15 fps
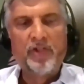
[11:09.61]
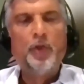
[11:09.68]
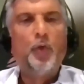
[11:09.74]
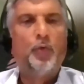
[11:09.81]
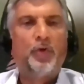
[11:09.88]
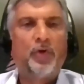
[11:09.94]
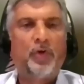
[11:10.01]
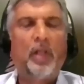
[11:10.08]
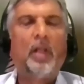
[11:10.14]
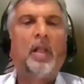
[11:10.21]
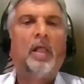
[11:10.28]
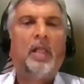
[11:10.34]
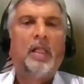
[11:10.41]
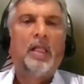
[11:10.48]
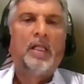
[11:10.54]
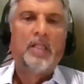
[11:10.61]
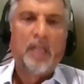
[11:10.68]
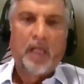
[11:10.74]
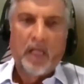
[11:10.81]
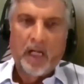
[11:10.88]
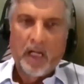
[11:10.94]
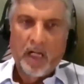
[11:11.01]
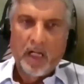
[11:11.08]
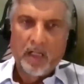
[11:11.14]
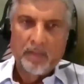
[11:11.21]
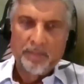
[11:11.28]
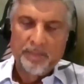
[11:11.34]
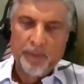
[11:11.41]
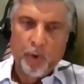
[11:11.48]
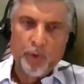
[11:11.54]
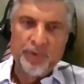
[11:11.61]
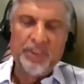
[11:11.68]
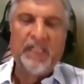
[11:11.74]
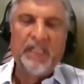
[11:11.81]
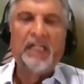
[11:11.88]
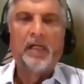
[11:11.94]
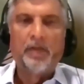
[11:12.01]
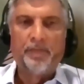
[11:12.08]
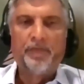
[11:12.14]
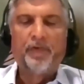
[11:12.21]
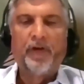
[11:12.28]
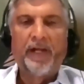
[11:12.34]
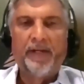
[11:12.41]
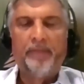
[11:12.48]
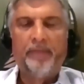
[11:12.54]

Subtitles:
neutral yield curve trade.